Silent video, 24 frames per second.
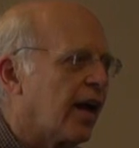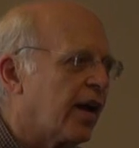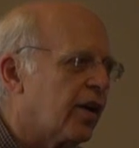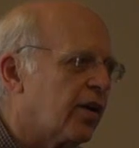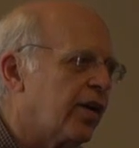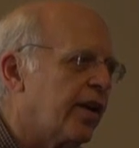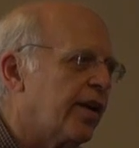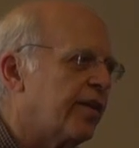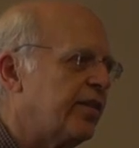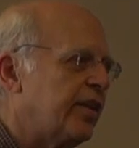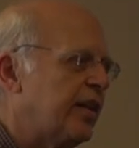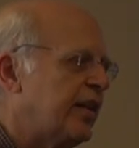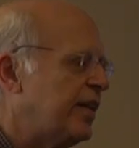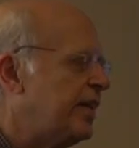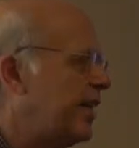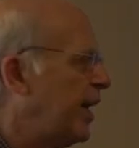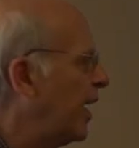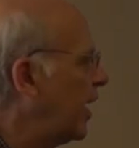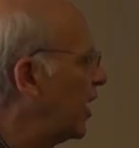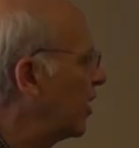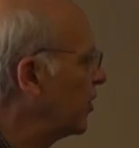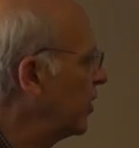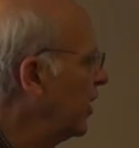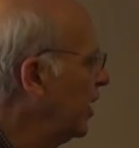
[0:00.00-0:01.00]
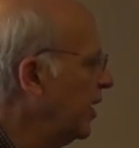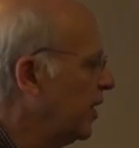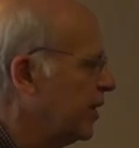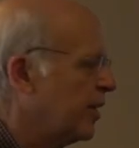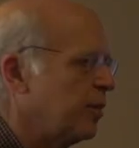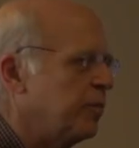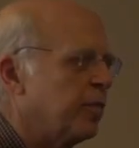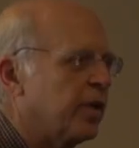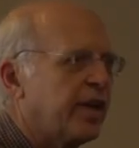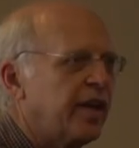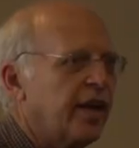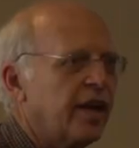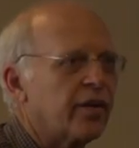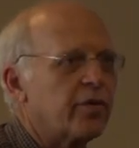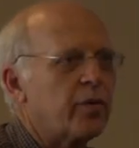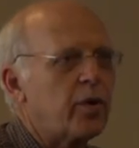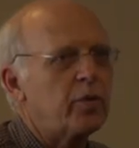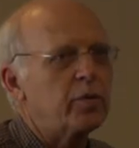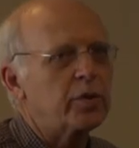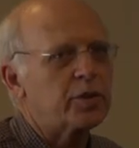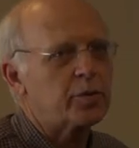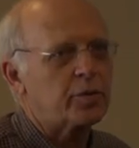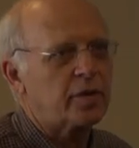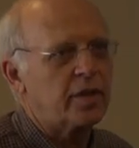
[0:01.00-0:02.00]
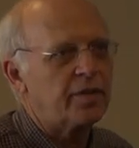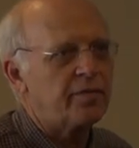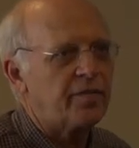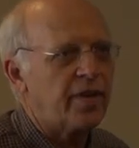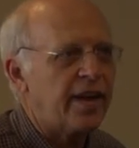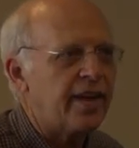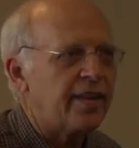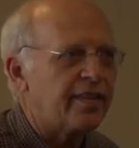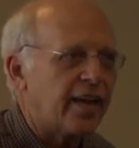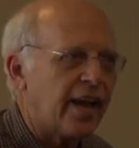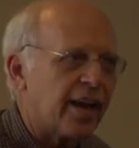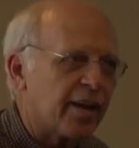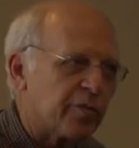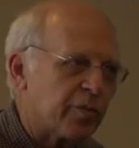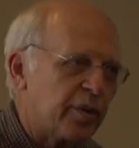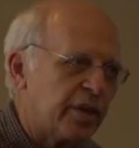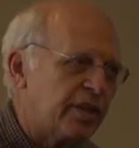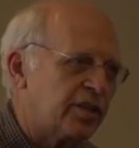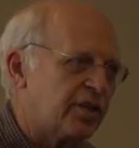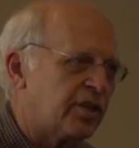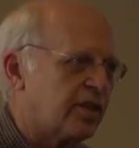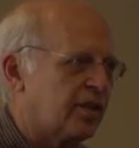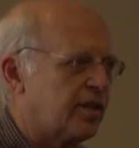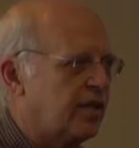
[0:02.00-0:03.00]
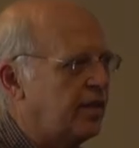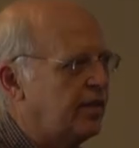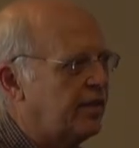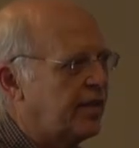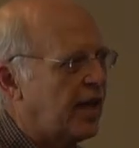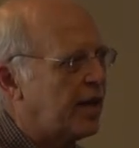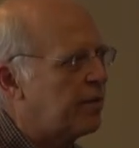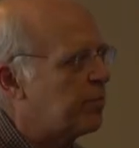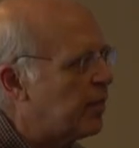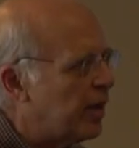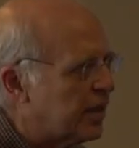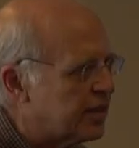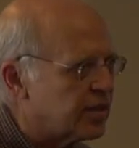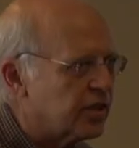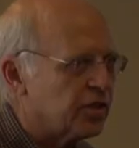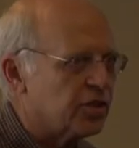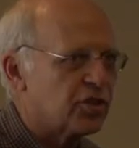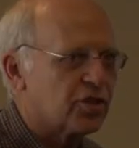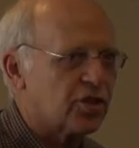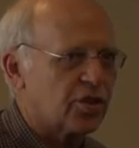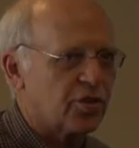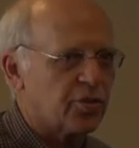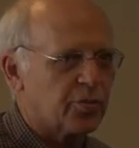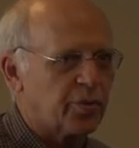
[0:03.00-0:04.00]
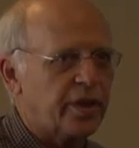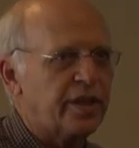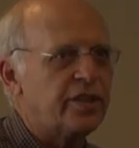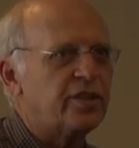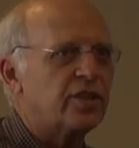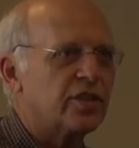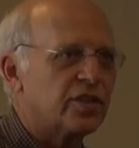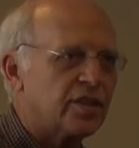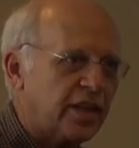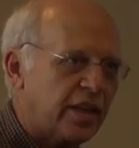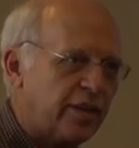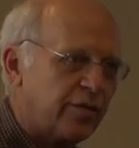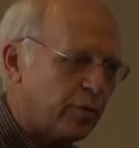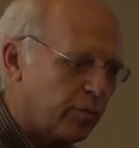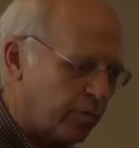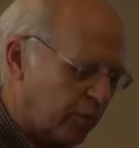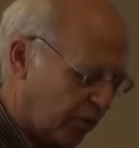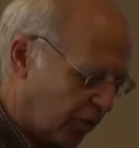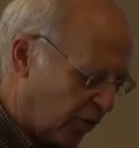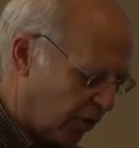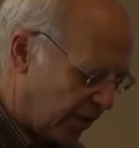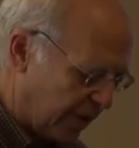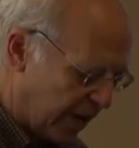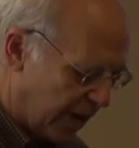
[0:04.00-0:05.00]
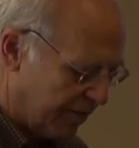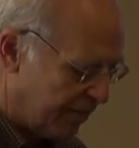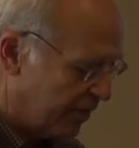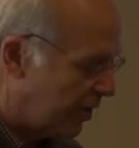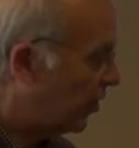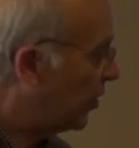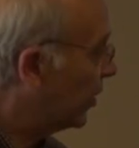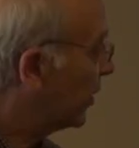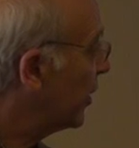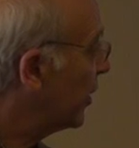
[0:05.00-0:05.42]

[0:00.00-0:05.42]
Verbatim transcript: I don't have any doubt that McHenry was conveying that, regent, that message to the Regents even before that vote